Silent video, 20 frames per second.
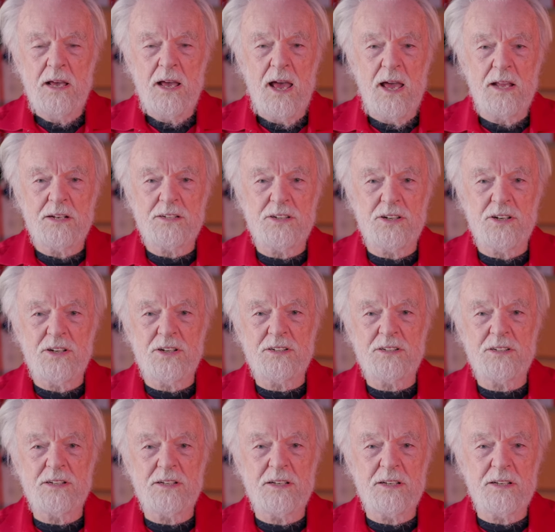and
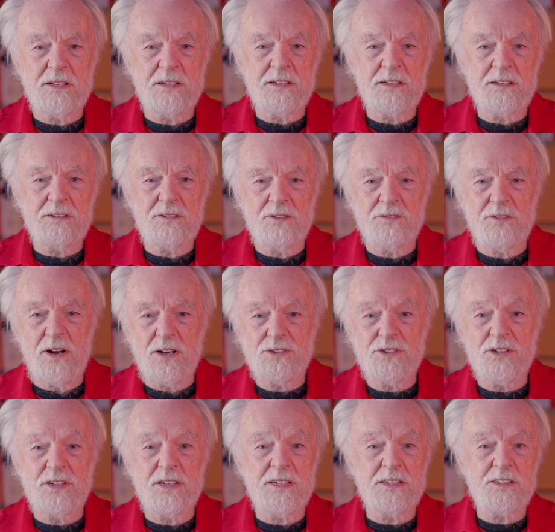turned
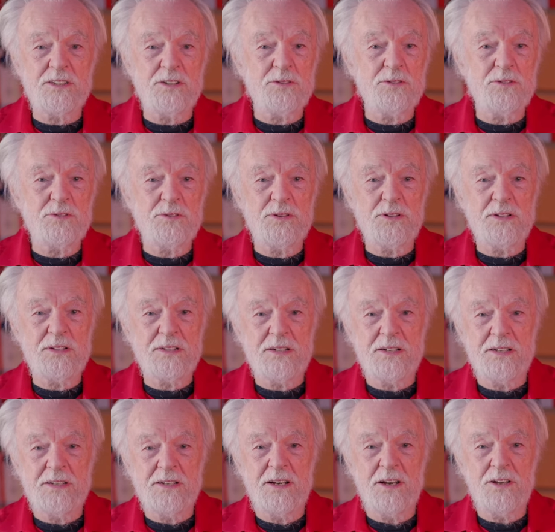Russia into
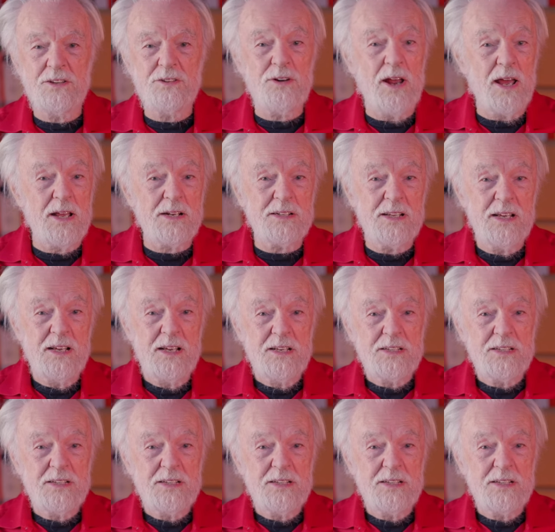a threat.